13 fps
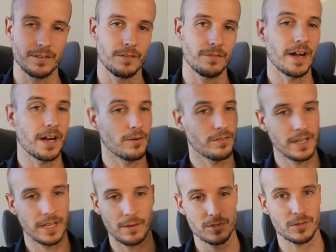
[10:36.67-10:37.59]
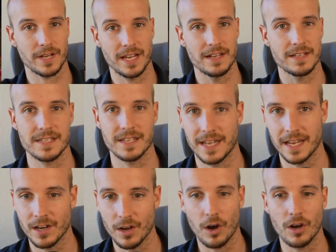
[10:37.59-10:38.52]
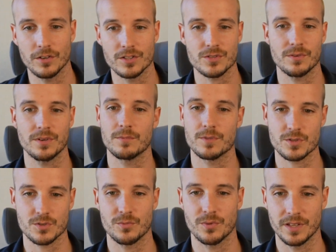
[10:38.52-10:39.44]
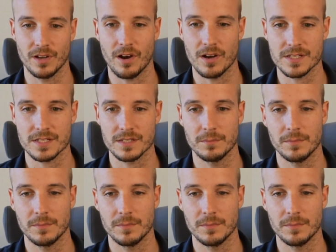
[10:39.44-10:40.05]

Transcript: the fire thing, which I'll kind of see again on the screen, which was really awesome.